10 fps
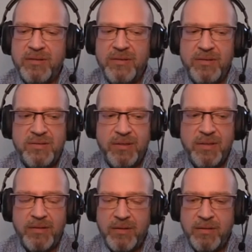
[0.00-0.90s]
the
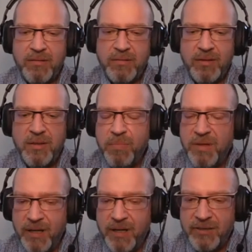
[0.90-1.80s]
statistic
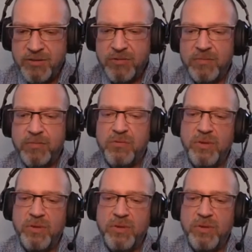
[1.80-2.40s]
KPIs